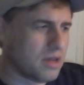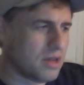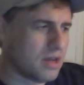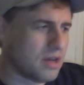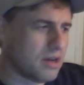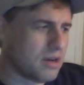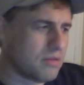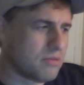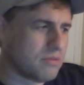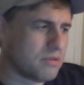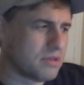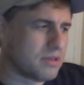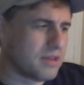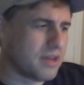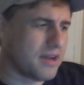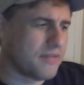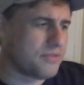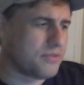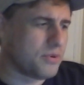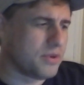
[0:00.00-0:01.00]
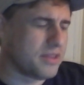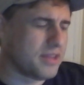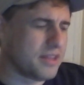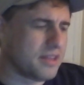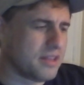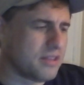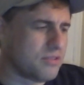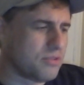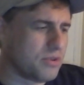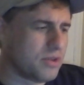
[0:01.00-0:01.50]
After what they
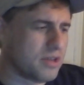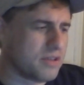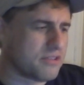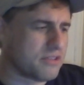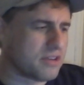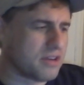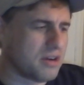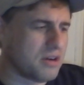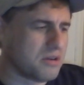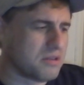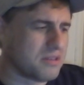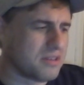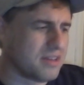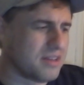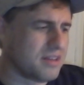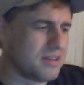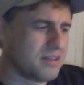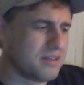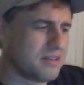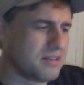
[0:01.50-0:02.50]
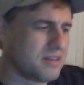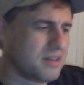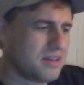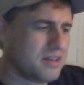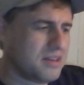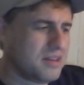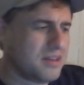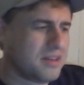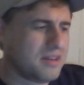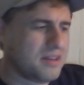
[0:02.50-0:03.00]
did 2 years ago, they're
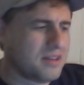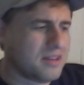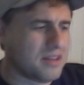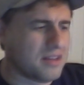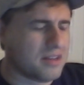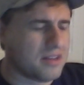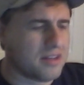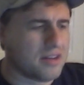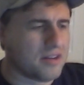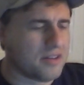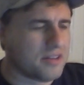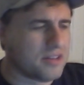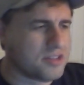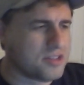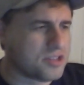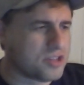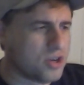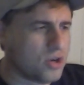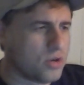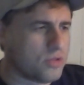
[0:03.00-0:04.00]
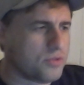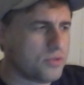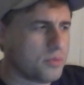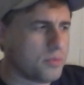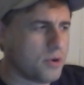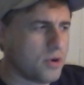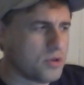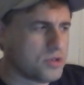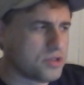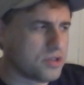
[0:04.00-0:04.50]
just going through the
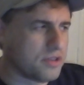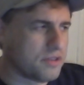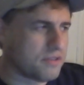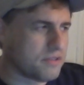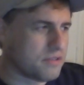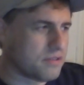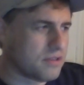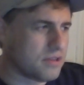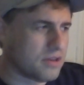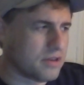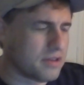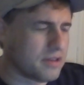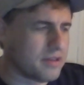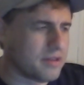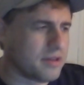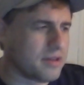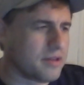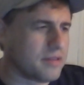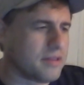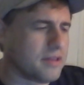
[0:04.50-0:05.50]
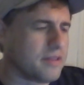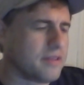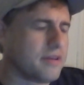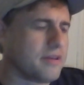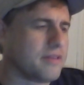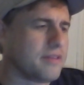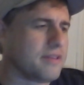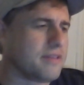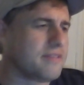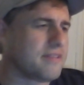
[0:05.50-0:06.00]
motions. You know,
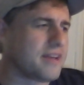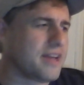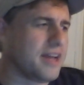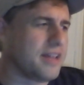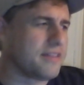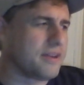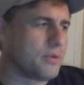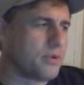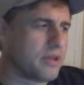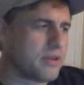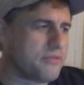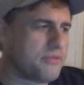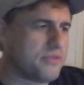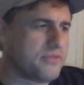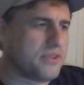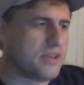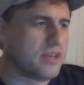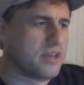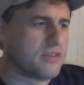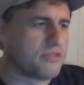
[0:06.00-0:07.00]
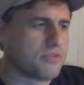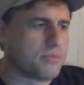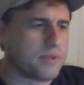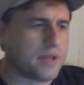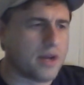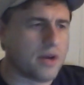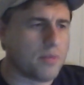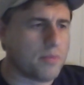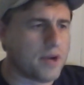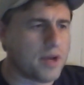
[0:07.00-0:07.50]
this is the kind of thing where, like, 50 years from
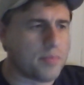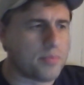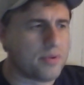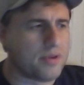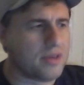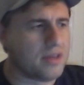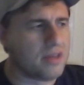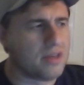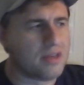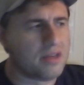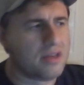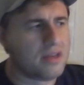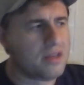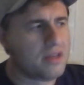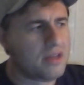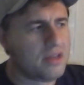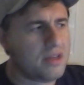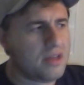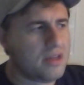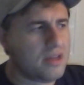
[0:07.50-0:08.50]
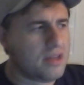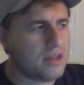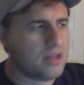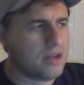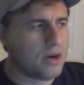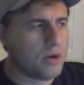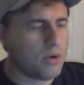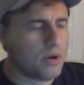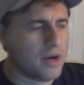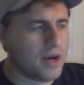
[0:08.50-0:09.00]
now, it might be, you
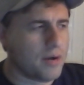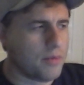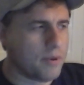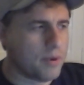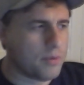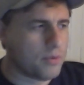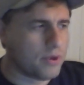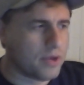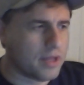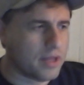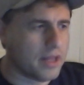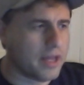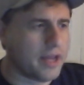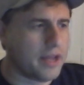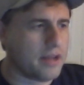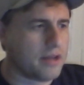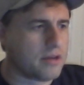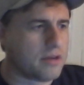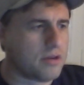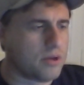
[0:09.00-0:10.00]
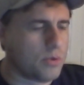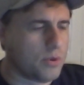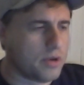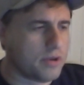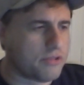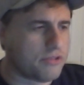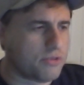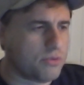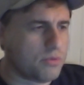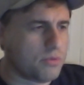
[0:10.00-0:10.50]
know, wow, remember when Atlanta could have
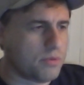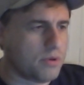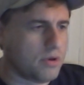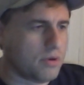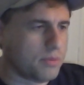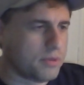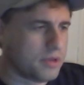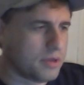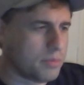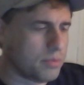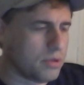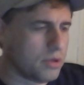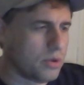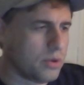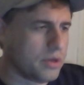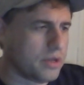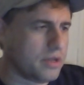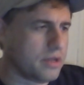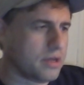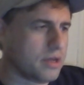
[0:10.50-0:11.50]
won a Super Bowl, but they blew it?